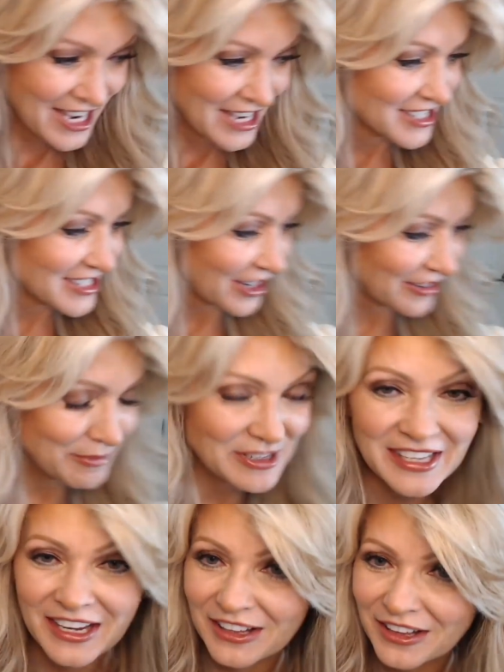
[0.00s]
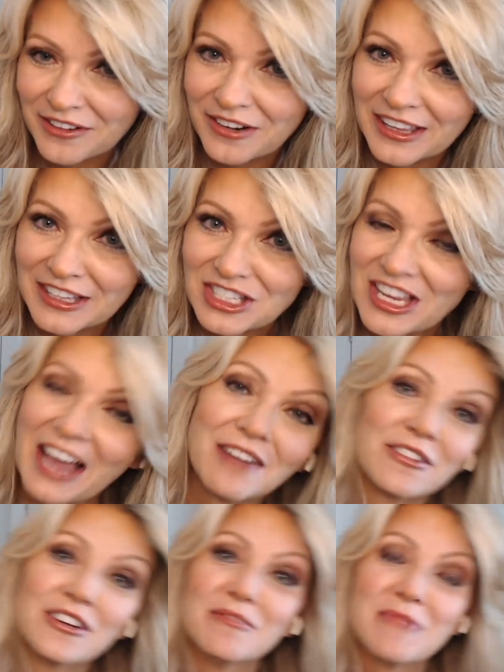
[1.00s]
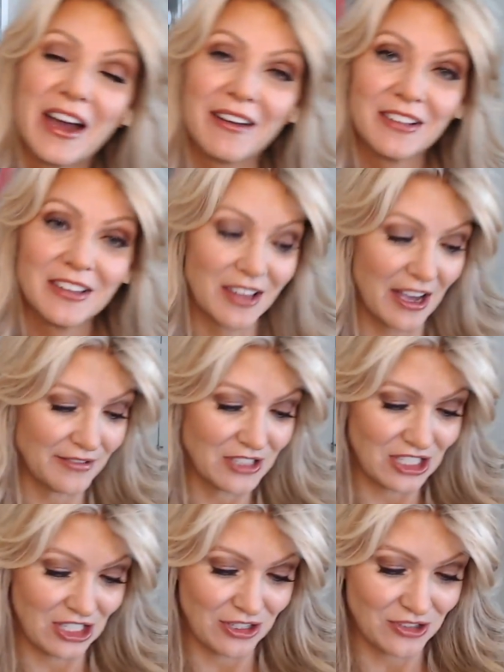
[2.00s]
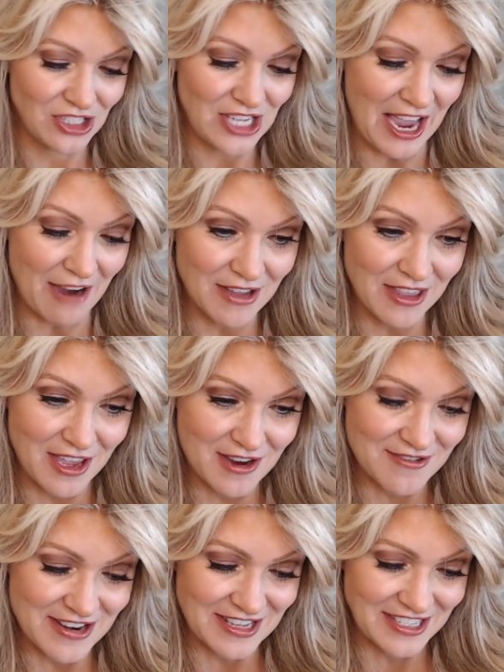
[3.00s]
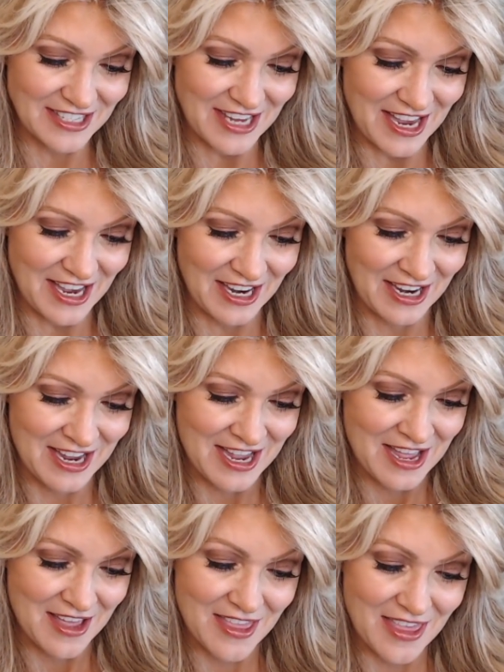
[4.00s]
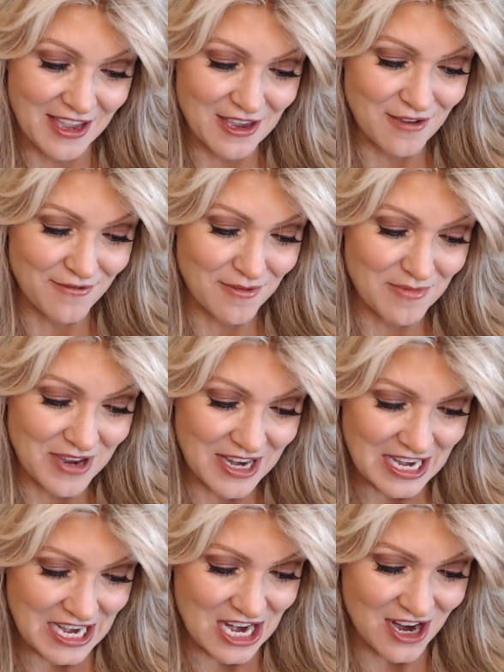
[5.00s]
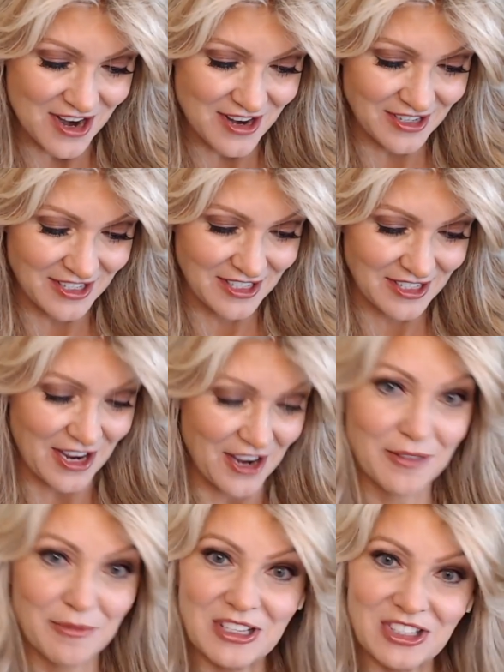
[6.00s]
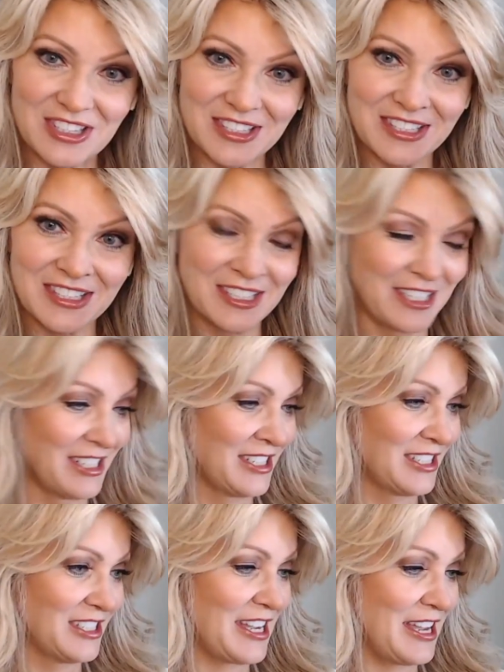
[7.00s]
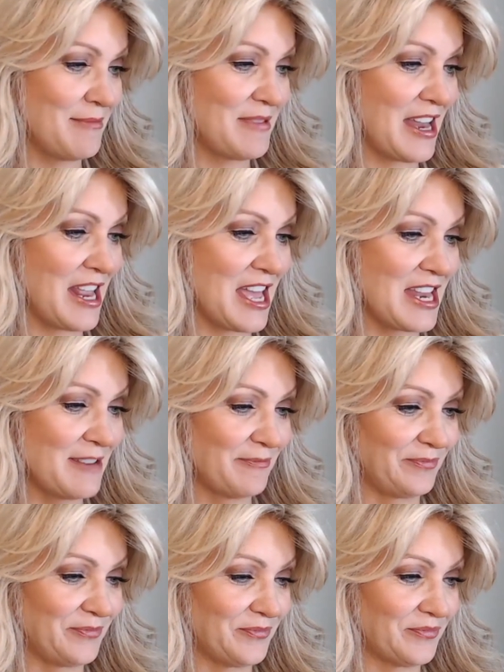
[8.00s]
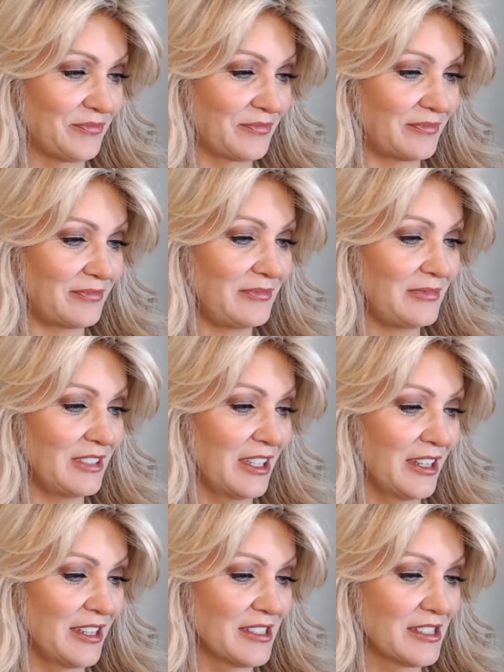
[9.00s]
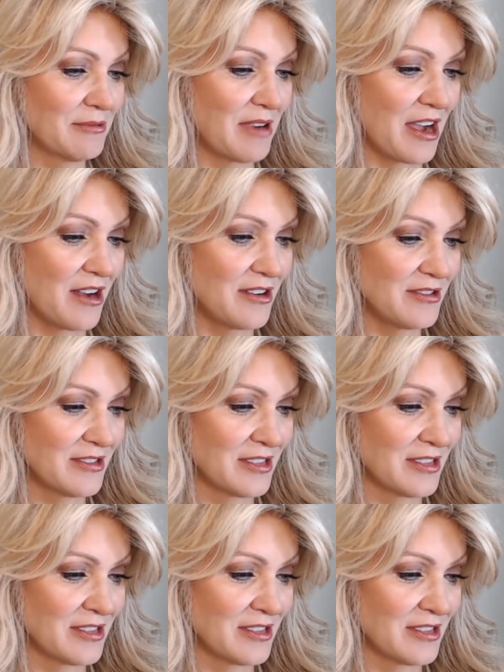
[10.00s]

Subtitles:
So let me say hello in the chat room. I would love to chat with you and say thank you for being here. So let me just type that in as well.